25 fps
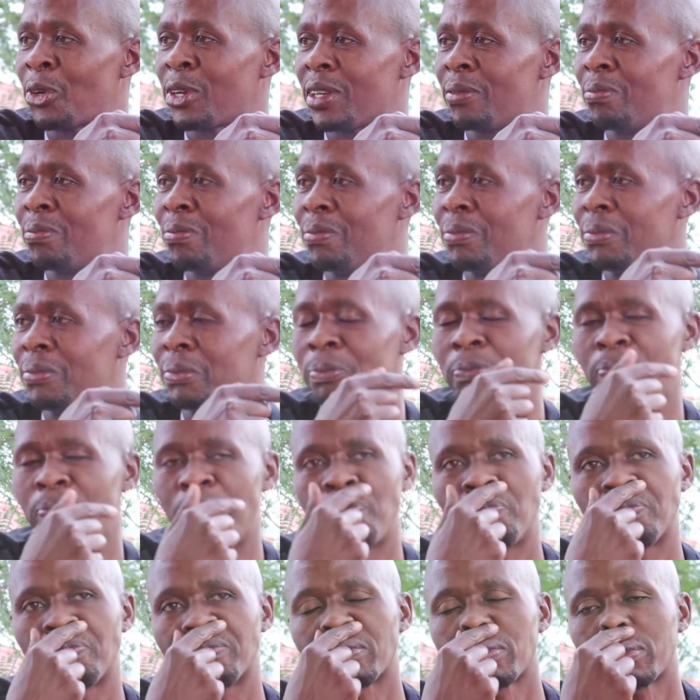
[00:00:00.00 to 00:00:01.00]
Yeah, I know
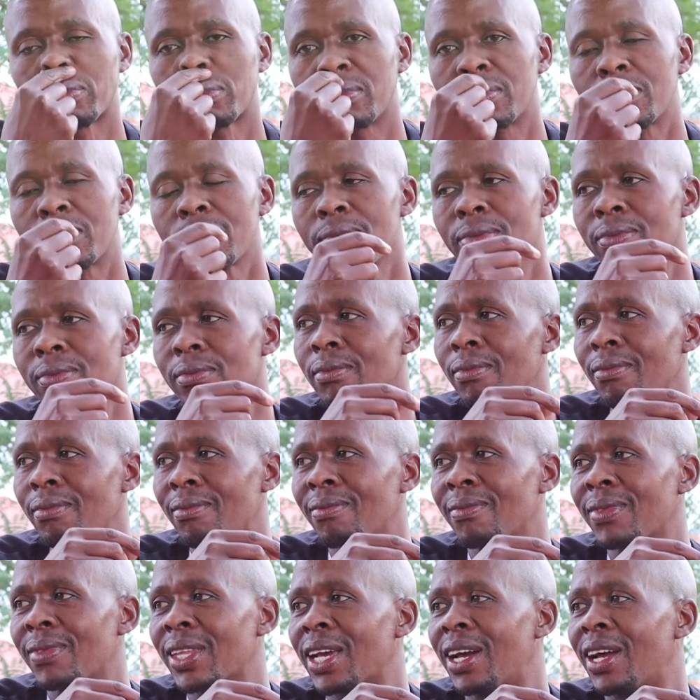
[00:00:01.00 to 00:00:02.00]
him. He's a
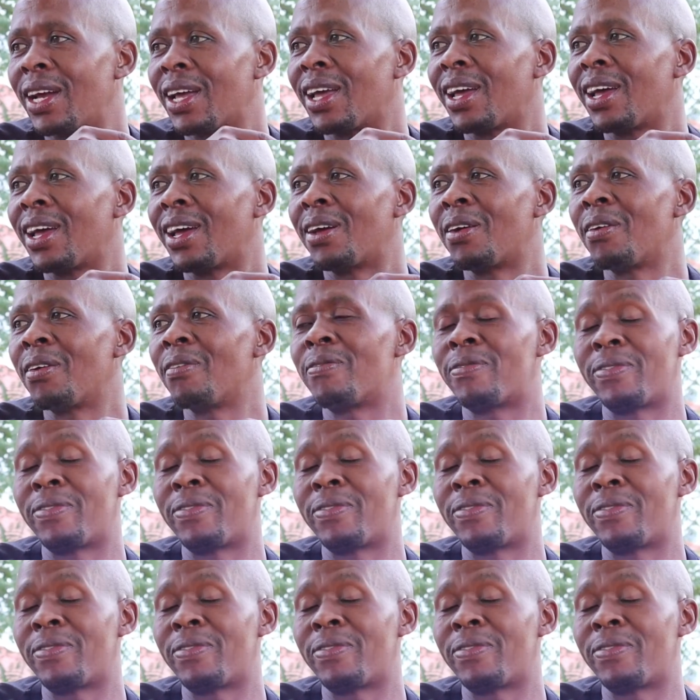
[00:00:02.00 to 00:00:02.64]
big brother of mine.